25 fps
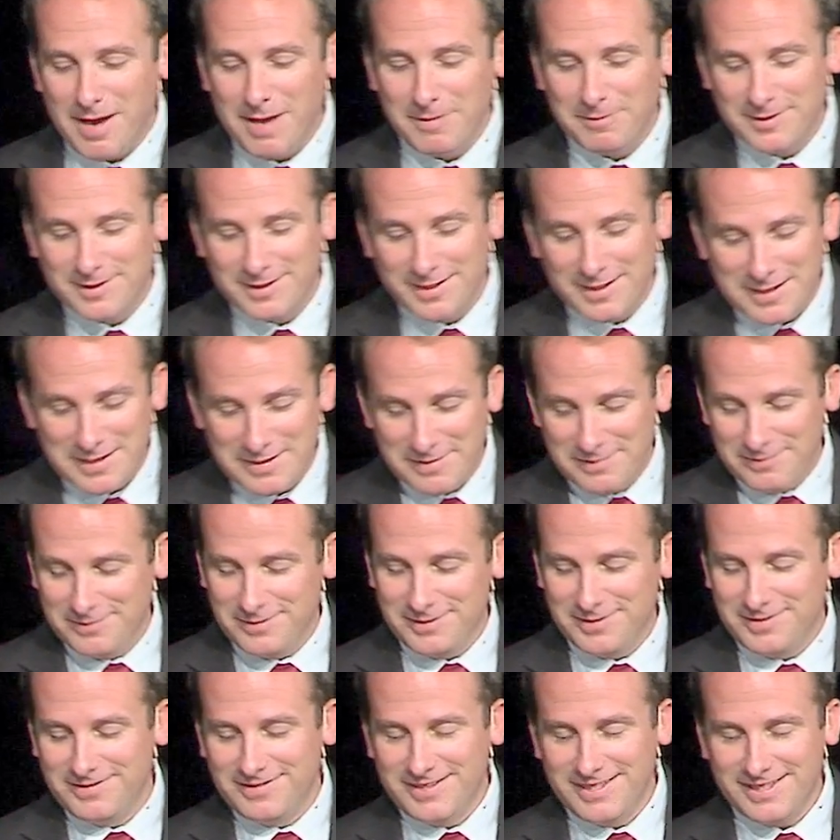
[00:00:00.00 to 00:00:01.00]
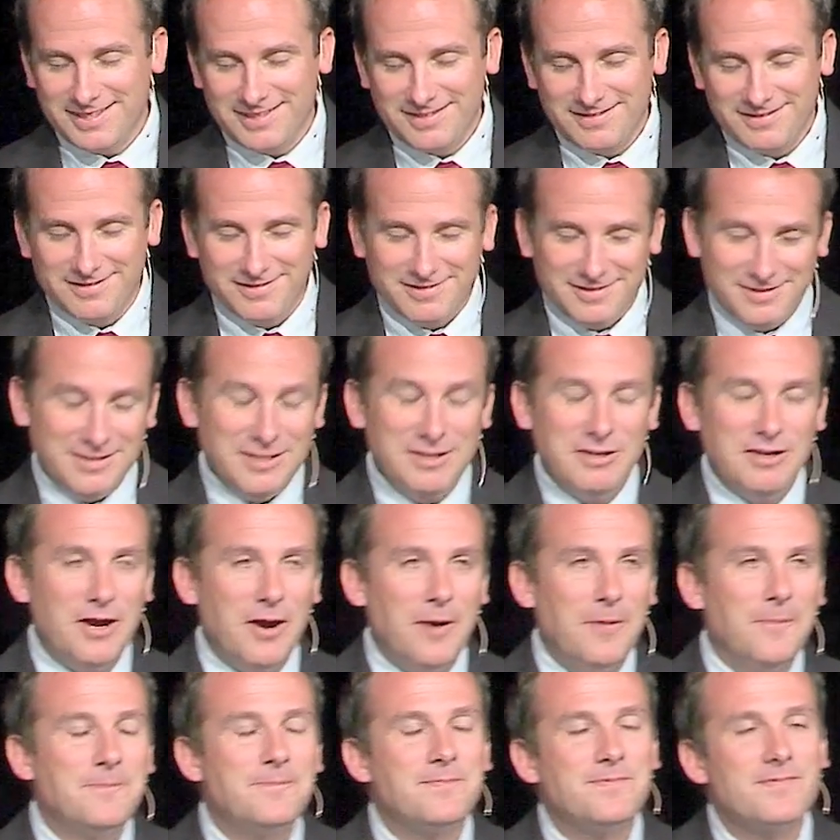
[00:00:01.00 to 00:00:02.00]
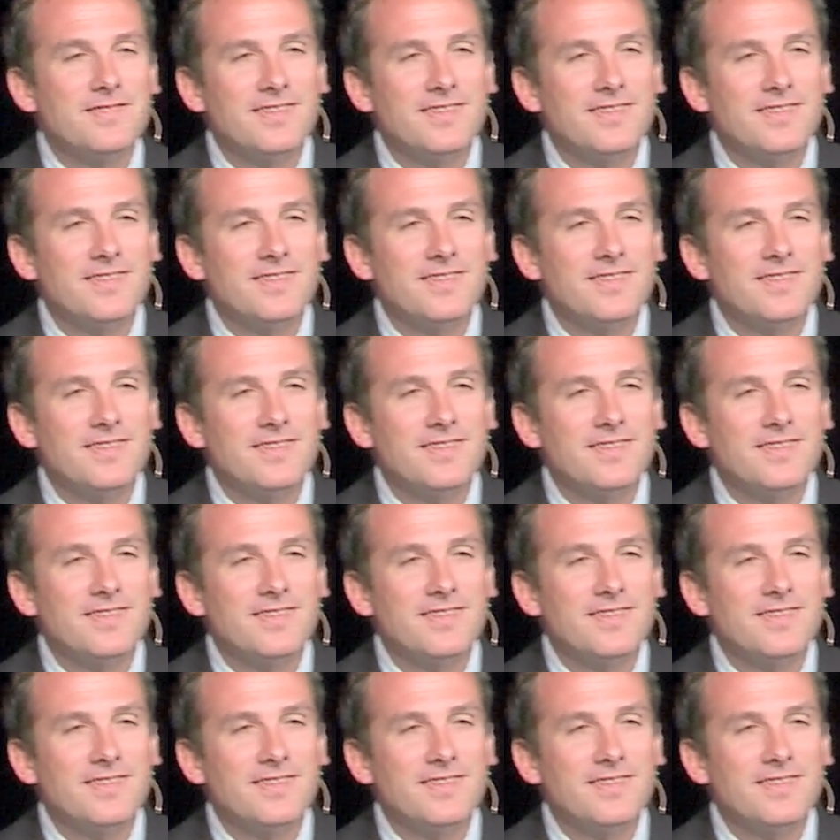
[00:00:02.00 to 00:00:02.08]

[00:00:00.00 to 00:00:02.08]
Bible study, just, you know